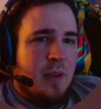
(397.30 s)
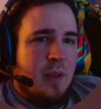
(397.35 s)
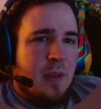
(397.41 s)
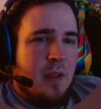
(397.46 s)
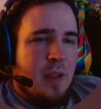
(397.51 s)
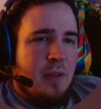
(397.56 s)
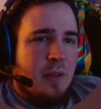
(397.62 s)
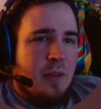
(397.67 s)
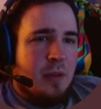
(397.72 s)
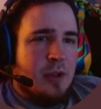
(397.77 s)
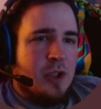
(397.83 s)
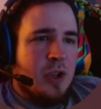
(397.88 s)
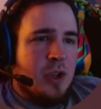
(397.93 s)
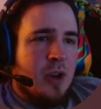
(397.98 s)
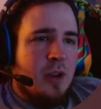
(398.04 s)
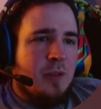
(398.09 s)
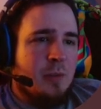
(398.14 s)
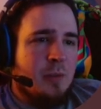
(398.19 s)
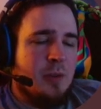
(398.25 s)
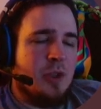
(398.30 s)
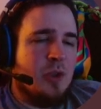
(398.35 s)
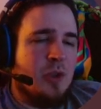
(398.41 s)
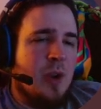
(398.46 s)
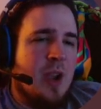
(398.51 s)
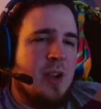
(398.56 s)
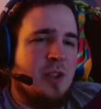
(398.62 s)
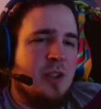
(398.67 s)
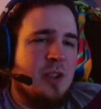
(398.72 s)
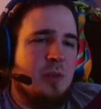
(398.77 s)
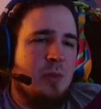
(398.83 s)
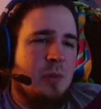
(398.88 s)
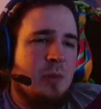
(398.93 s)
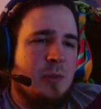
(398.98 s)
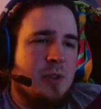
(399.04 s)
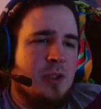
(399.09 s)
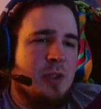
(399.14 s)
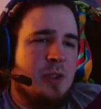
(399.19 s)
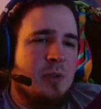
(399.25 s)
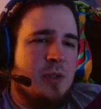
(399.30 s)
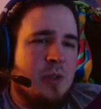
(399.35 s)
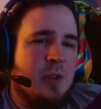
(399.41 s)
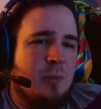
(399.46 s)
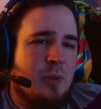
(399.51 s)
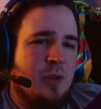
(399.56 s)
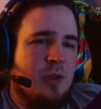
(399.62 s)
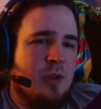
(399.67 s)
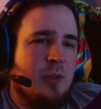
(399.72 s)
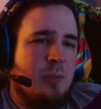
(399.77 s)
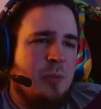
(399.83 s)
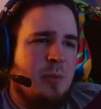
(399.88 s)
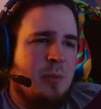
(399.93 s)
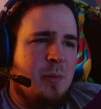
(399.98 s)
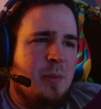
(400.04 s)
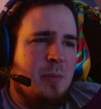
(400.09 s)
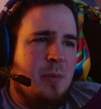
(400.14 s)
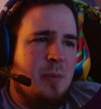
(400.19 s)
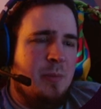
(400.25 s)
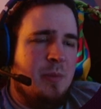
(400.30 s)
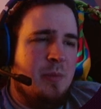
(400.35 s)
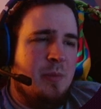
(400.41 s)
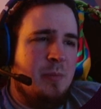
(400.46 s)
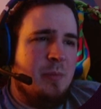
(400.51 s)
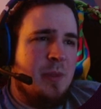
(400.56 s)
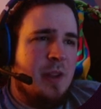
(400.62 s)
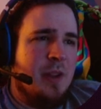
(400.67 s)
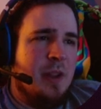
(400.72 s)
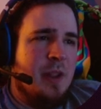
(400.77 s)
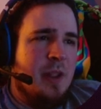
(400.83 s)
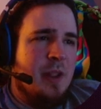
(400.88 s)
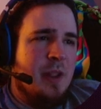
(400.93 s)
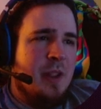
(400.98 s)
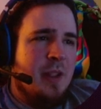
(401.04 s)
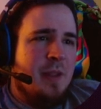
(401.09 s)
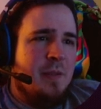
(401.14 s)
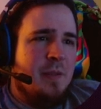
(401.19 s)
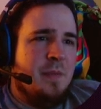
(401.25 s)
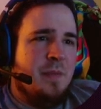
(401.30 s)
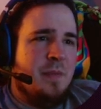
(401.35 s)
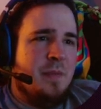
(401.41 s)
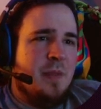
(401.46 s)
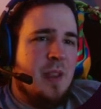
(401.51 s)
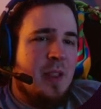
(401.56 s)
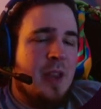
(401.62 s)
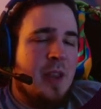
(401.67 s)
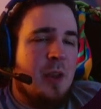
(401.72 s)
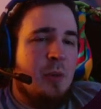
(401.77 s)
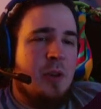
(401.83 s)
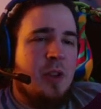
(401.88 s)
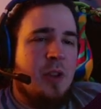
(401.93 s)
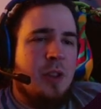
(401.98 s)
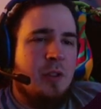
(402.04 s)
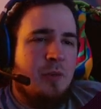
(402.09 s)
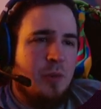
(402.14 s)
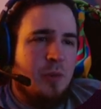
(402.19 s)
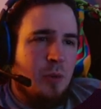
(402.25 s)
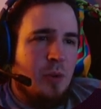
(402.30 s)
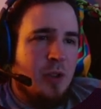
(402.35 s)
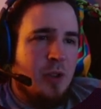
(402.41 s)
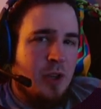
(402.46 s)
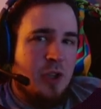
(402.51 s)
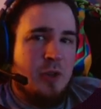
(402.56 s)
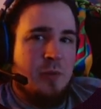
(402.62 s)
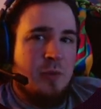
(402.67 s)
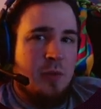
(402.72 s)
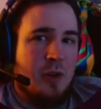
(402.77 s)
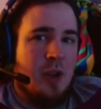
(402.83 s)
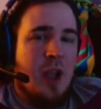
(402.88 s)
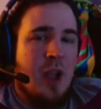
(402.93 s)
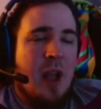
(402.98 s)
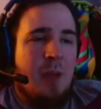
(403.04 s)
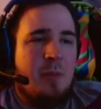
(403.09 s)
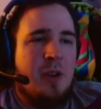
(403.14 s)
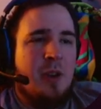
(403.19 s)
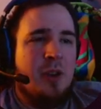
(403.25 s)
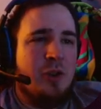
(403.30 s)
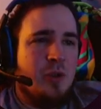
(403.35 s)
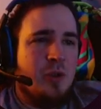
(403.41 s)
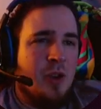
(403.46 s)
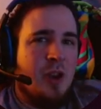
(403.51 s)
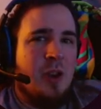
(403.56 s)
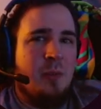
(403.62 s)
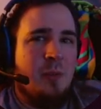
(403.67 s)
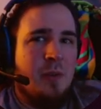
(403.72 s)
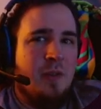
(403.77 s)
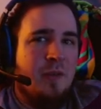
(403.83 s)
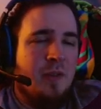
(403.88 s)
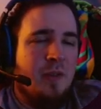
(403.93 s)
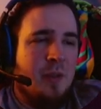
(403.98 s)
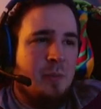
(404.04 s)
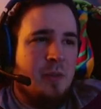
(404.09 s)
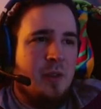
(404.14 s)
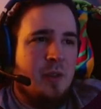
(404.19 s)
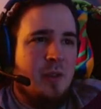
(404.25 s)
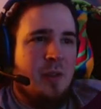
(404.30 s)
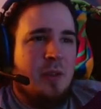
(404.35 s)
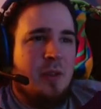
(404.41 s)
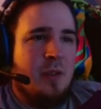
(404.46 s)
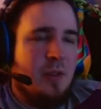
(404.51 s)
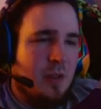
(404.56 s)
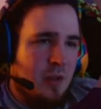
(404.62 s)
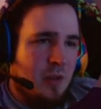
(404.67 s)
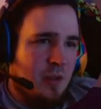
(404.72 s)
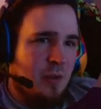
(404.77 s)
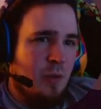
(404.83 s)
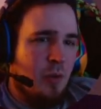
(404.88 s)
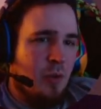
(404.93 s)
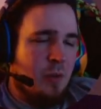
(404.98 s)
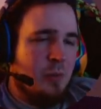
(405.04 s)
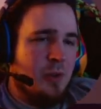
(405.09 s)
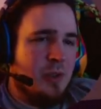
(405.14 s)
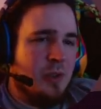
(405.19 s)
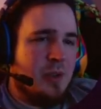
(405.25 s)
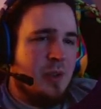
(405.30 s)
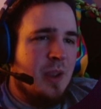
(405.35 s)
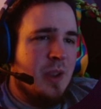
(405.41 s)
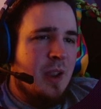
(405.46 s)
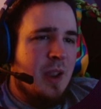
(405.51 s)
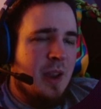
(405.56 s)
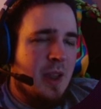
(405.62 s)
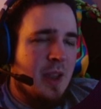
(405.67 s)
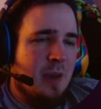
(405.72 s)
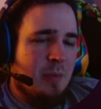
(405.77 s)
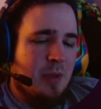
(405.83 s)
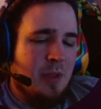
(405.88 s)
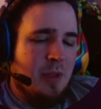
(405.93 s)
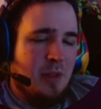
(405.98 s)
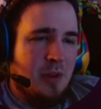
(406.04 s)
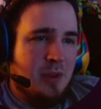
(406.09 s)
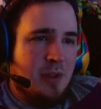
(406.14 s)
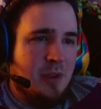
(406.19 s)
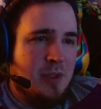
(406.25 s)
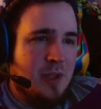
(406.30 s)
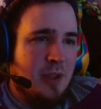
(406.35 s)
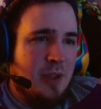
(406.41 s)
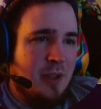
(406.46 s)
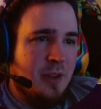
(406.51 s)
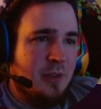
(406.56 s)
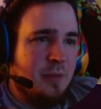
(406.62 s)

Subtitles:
If I were starting from scratch, this would have been so simple. Just go boop, boop, boop, boop, boop. And then I would have done the floor, then just copy it and drag it up, flip the normals, and had it be the ceiling.